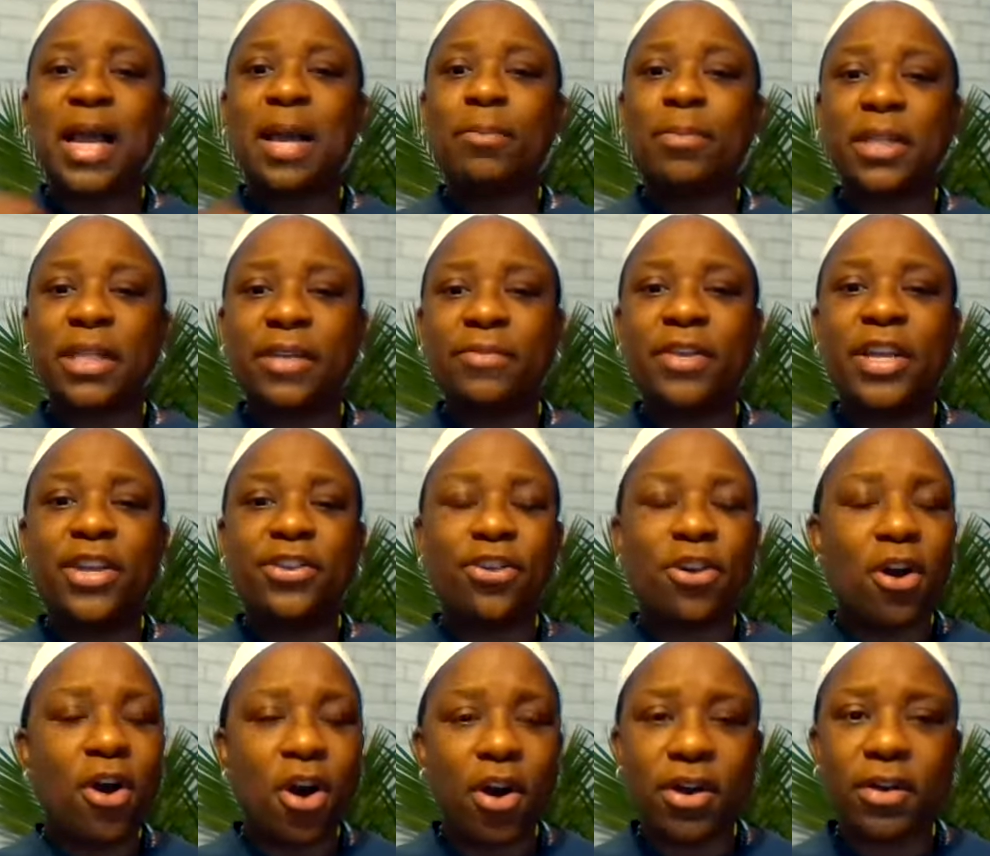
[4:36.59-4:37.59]
And I believe
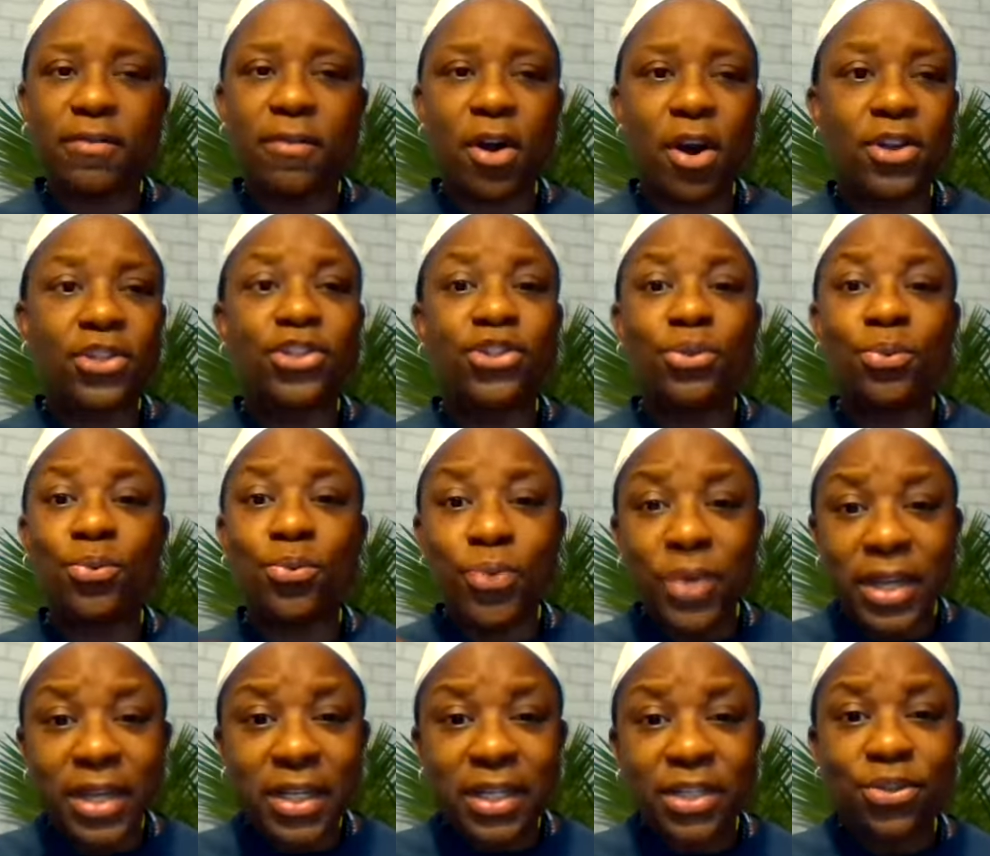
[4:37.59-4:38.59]
in your heart of hearts, you
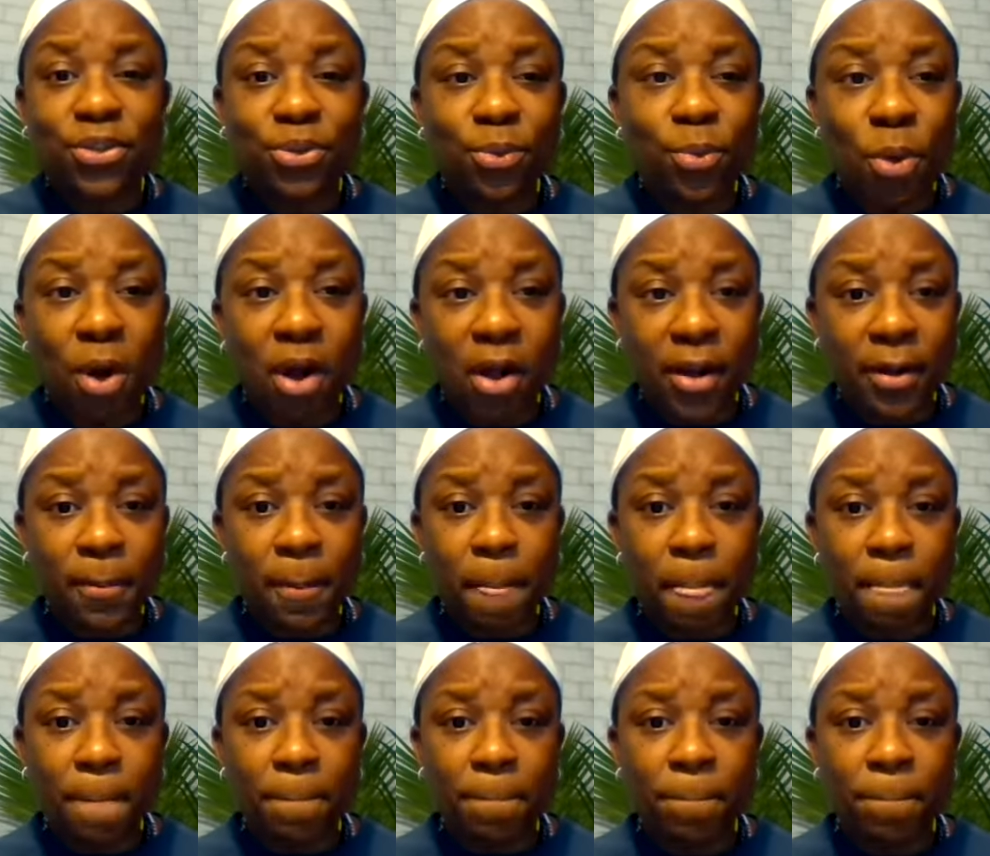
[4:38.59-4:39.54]
really do want.